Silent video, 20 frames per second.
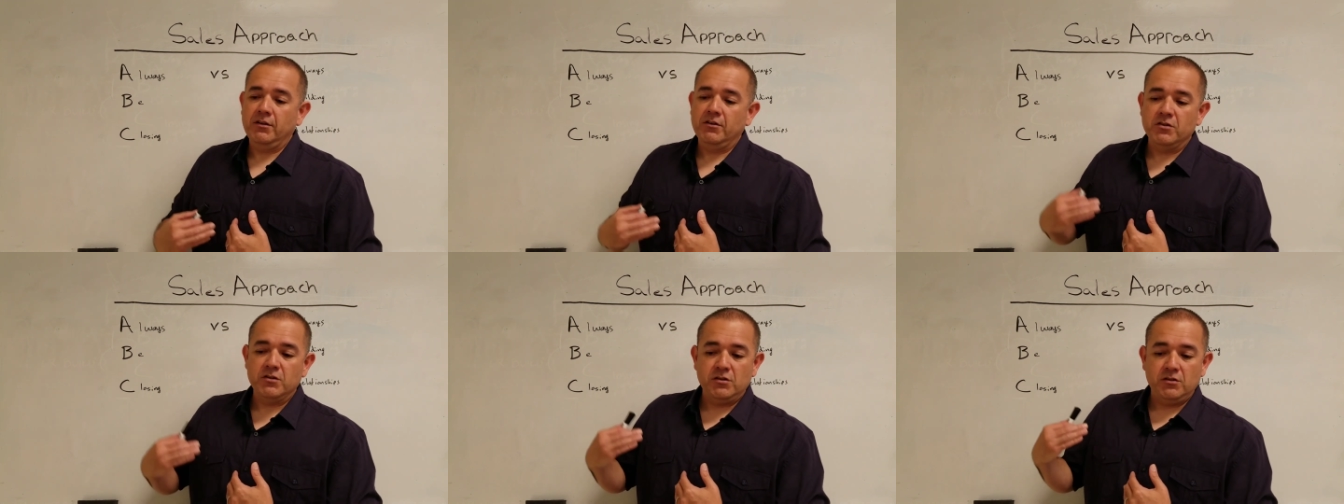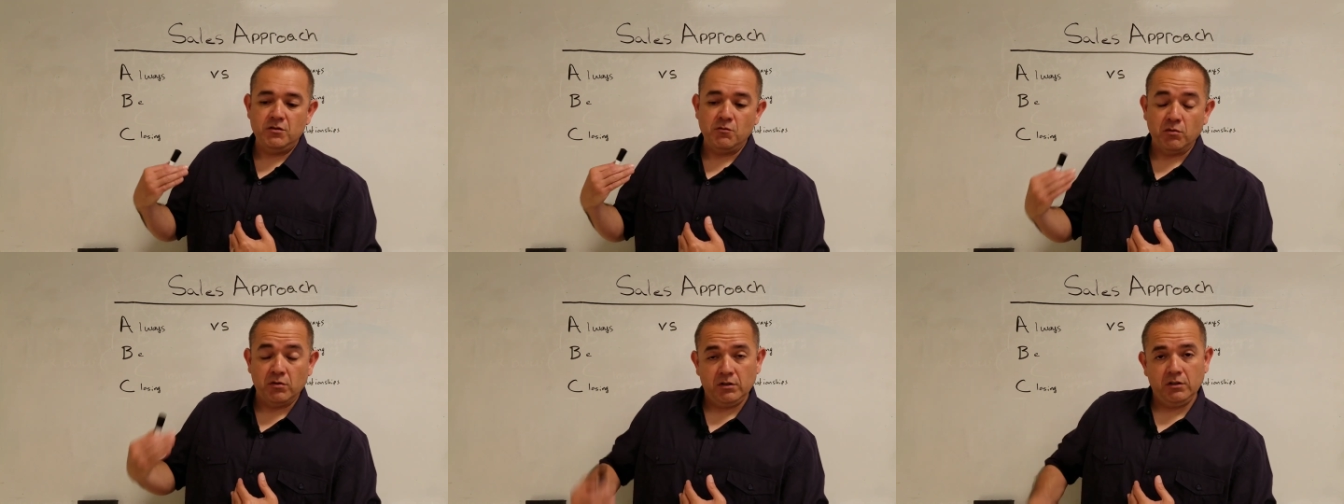
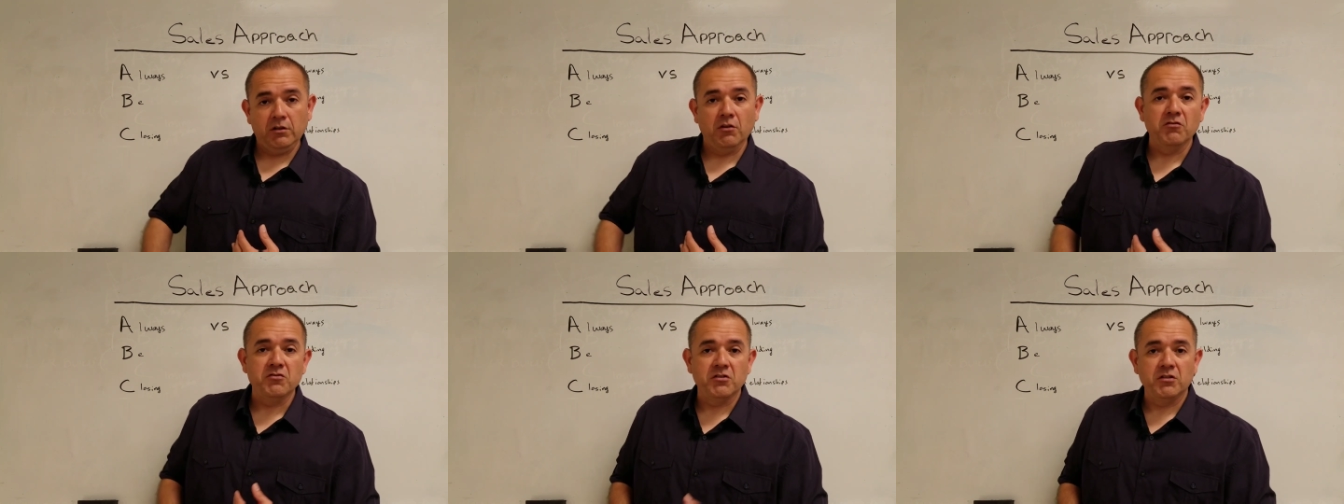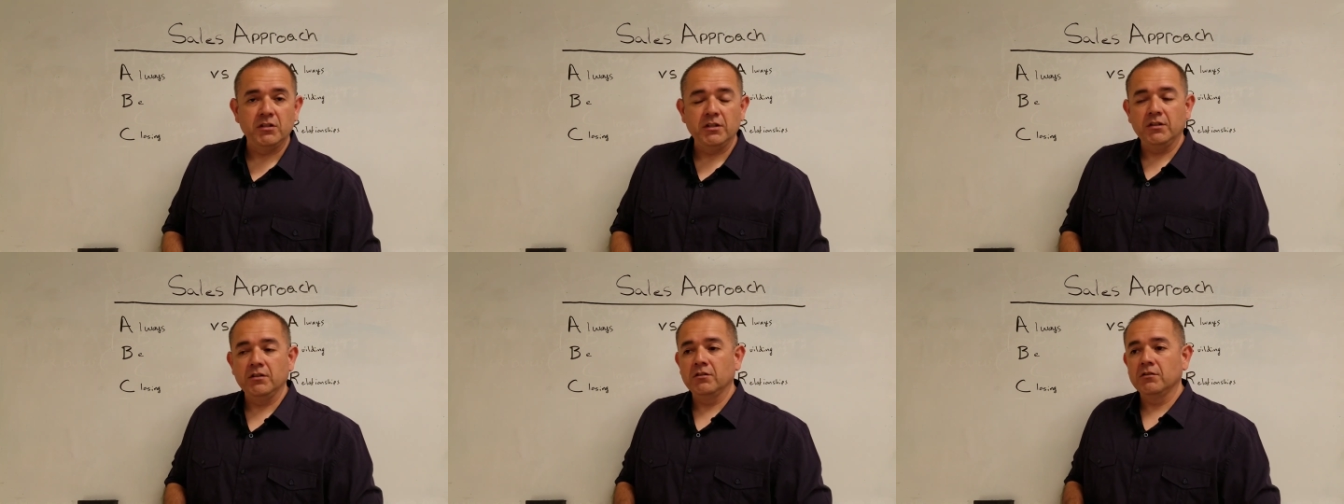You want to close
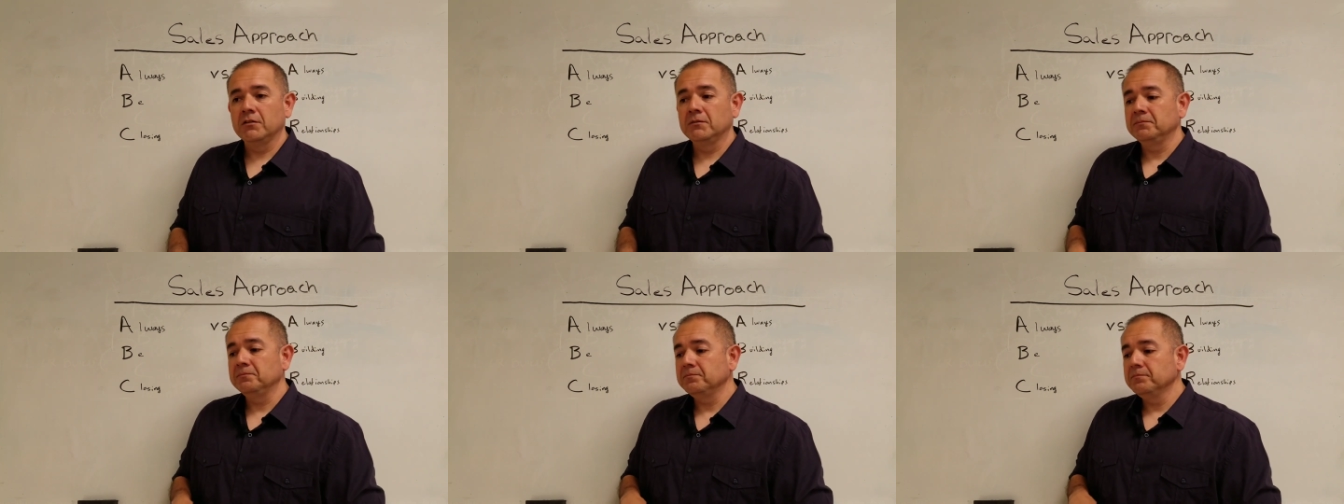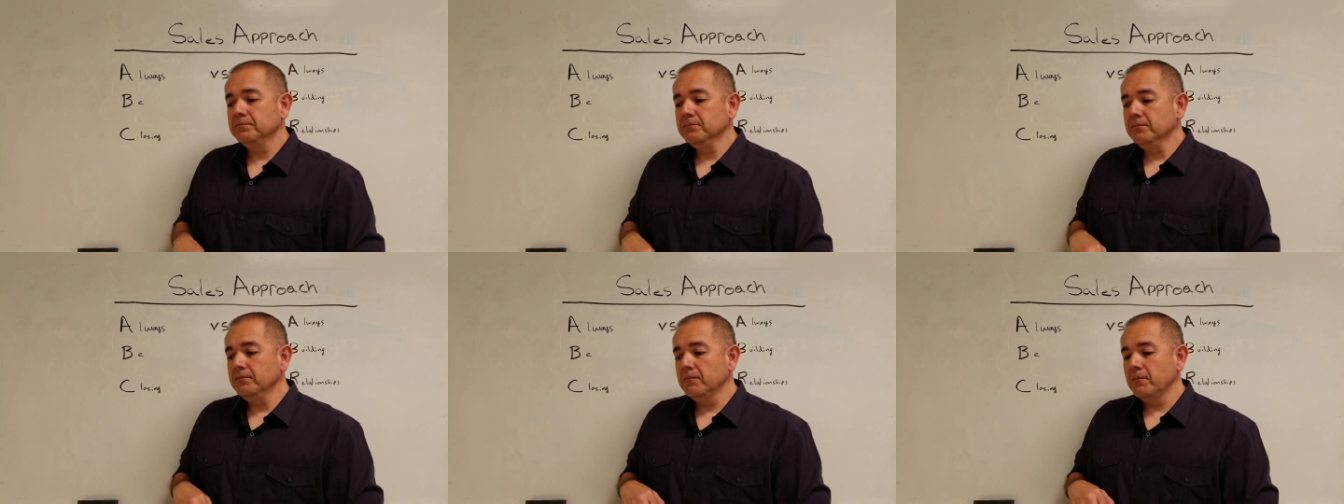the deal,
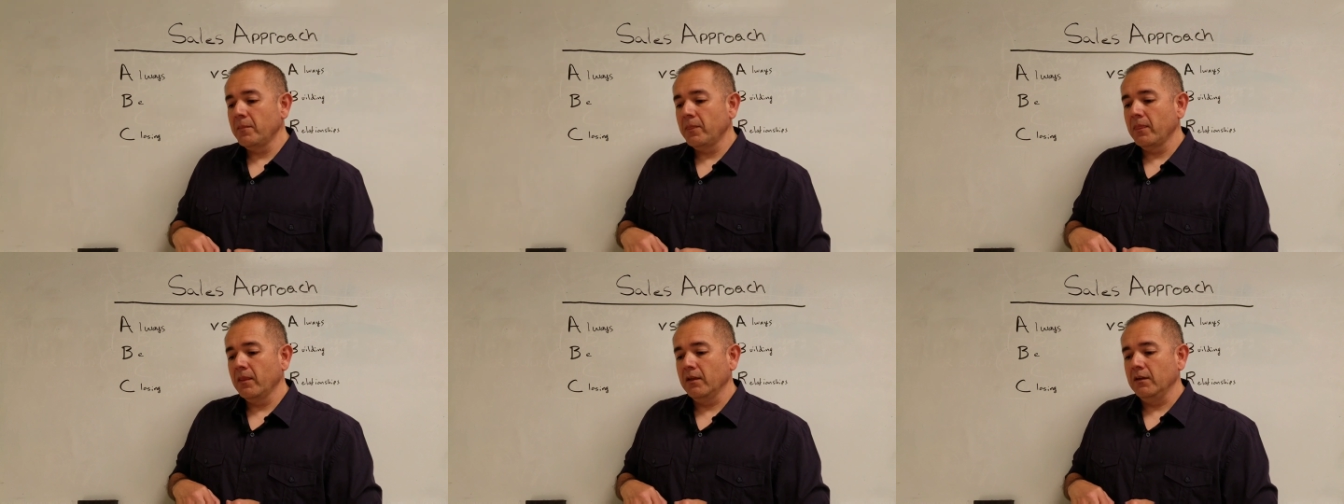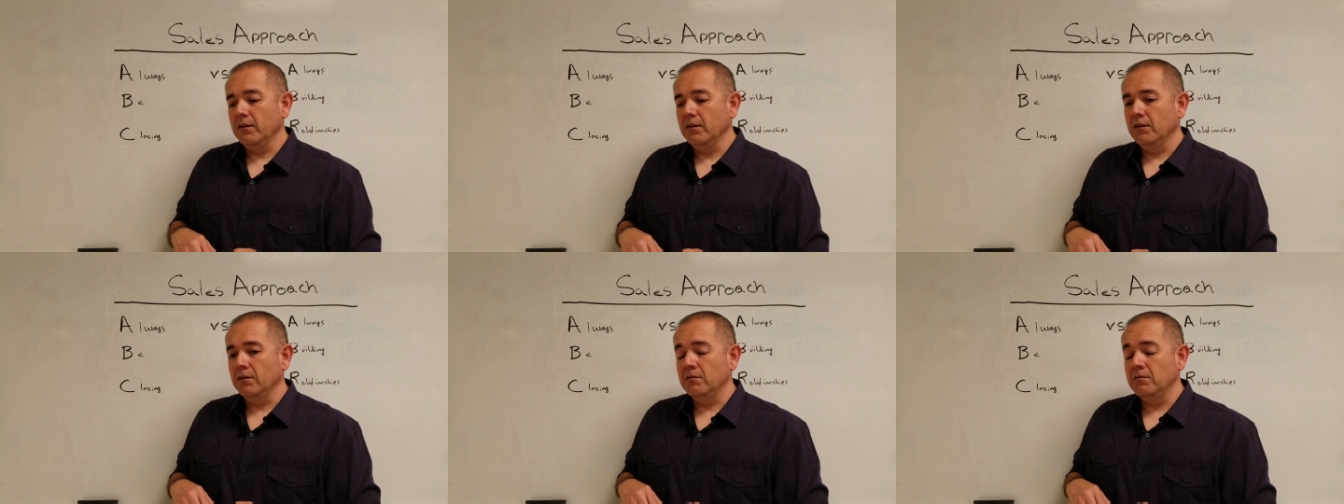
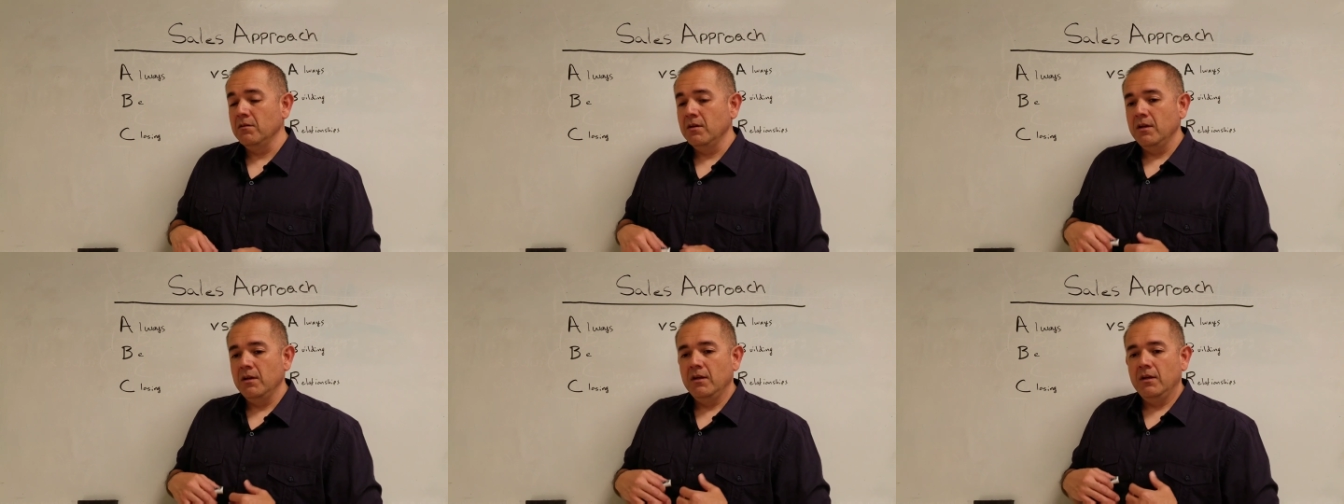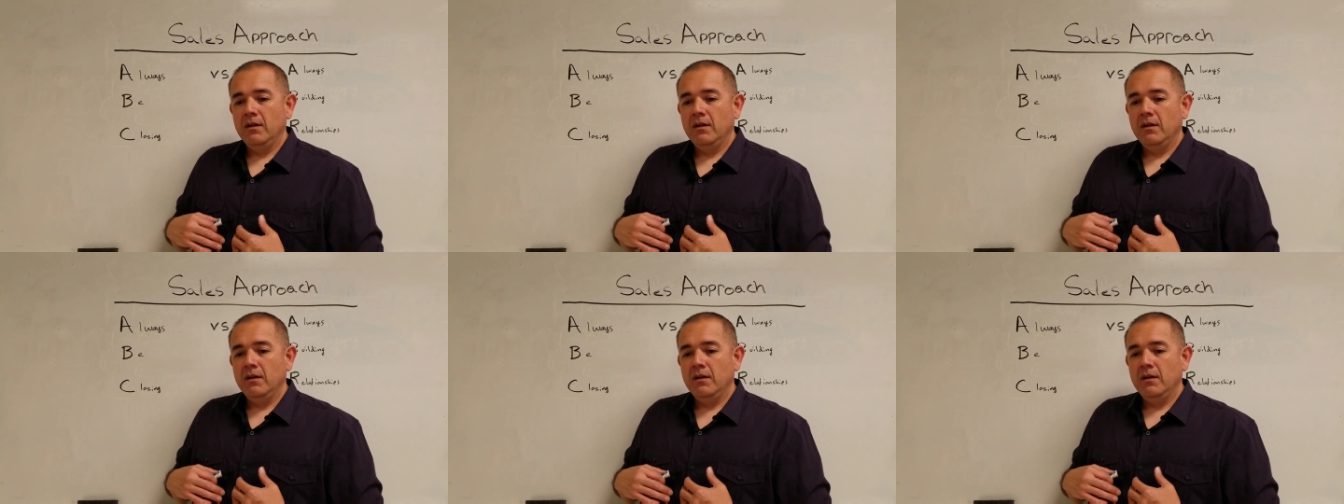you're